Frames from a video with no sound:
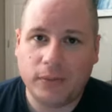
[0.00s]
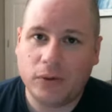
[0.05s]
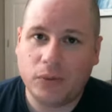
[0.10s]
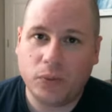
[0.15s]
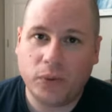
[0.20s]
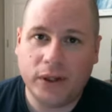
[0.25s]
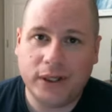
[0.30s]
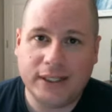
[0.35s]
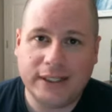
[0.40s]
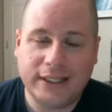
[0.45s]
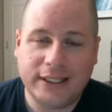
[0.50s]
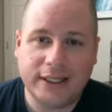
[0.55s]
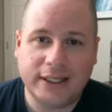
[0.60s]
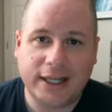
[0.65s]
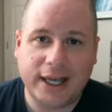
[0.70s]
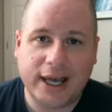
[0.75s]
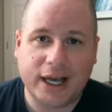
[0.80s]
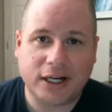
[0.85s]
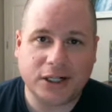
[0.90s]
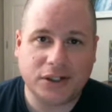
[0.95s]
and we did
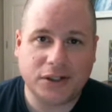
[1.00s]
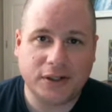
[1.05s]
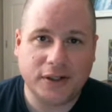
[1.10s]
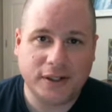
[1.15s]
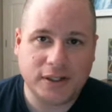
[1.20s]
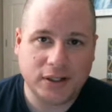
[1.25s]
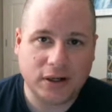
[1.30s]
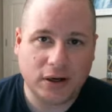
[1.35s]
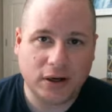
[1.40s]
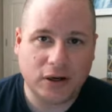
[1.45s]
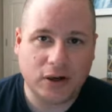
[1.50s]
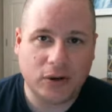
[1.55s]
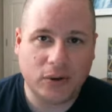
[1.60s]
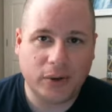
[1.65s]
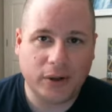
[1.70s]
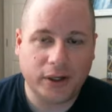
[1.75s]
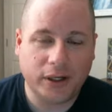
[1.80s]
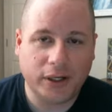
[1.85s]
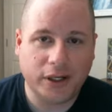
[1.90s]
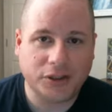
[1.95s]
actually start
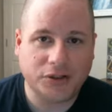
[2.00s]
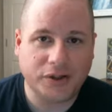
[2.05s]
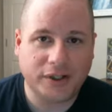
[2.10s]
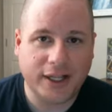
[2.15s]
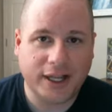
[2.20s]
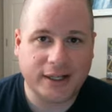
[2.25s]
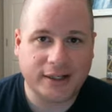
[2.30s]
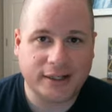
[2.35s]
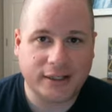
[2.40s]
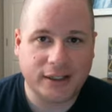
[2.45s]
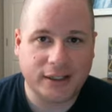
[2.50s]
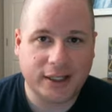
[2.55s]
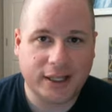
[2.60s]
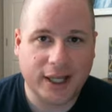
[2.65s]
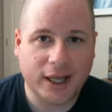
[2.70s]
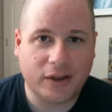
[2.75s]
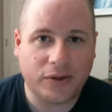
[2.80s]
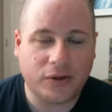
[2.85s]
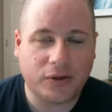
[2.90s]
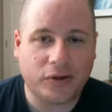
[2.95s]
going country dancing
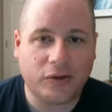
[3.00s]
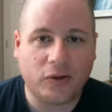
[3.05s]
together,